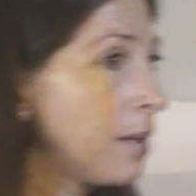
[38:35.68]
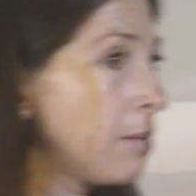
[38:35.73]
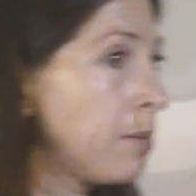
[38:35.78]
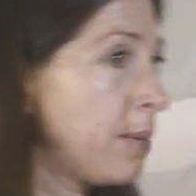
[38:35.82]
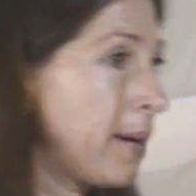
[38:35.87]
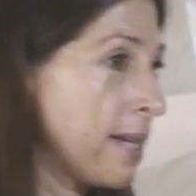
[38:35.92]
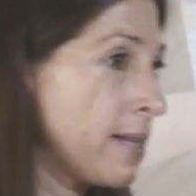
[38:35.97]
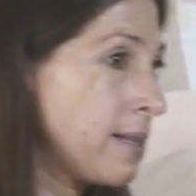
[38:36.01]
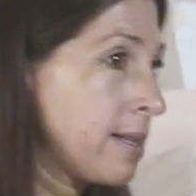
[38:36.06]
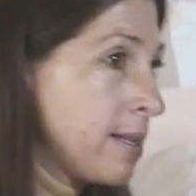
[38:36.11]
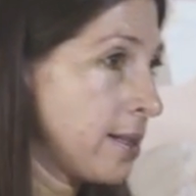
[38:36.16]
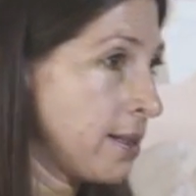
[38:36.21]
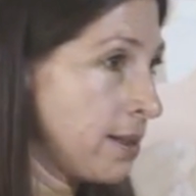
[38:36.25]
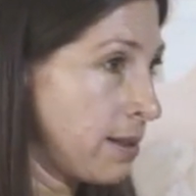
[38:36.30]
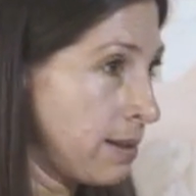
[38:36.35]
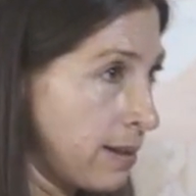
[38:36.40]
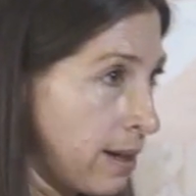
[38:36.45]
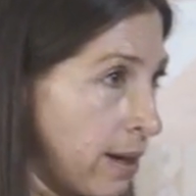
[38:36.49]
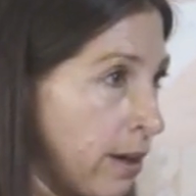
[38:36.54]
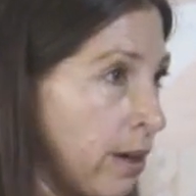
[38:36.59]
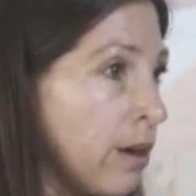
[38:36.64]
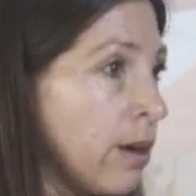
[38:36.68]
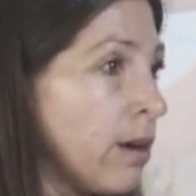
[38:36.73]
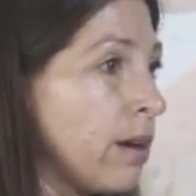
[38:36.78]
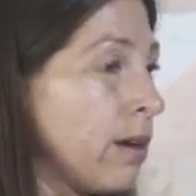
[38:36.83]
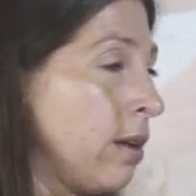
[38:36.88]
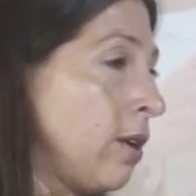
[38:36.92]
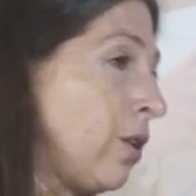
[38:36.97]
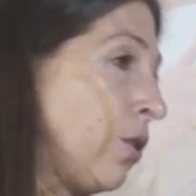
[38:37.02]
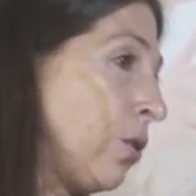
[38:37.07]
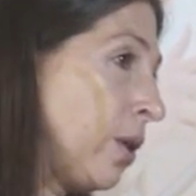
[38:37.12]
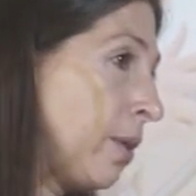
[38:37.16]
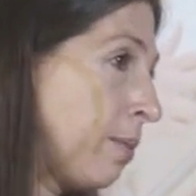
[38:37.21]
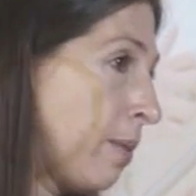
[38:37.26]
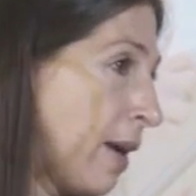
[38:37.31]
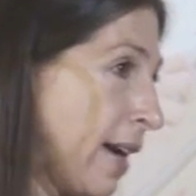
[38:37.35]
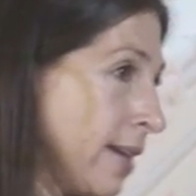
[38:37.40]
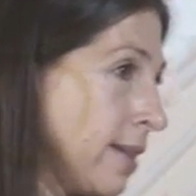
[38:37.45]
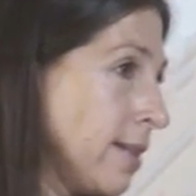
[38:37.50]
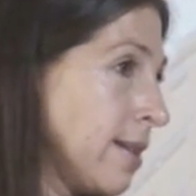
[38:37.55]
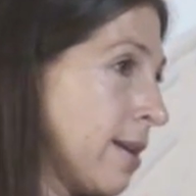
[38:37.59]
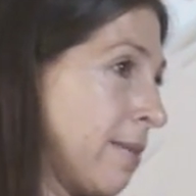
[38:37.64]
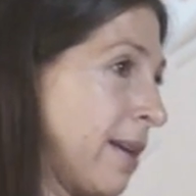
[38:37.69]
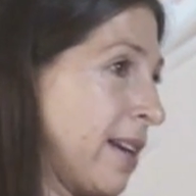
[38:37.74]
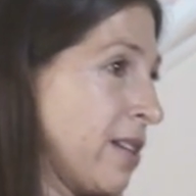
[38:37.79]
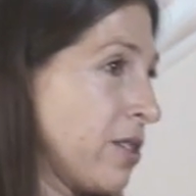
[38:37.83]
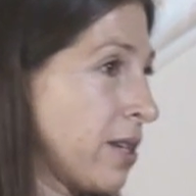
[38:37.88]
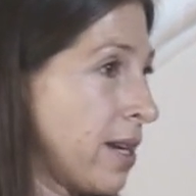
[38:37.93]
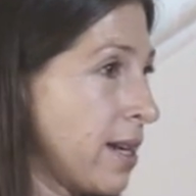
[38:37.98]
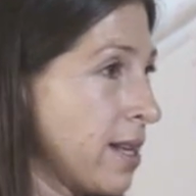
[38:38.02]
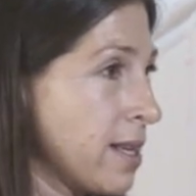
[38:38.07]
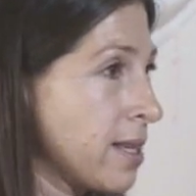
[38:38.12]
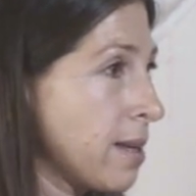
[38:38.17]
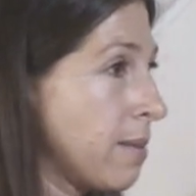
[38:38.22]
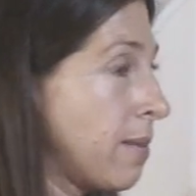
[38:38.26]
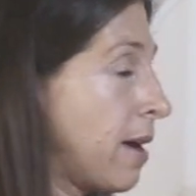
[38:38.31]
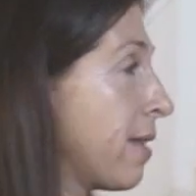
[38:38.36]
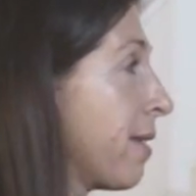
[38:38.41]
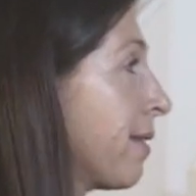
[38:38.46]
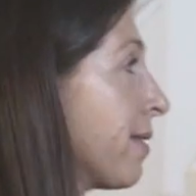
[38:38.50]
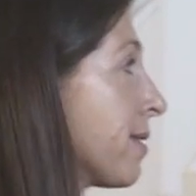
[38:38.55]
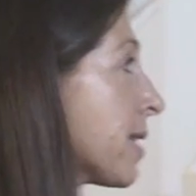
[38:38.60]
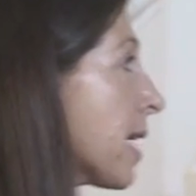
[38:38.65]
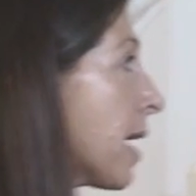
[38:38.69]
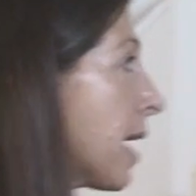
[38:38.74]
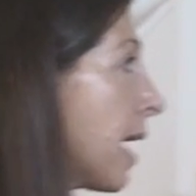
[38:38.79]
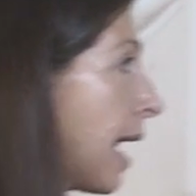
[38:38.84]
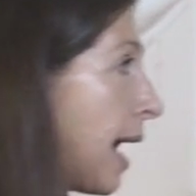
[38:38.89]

But there are Lewy body dementia and some others.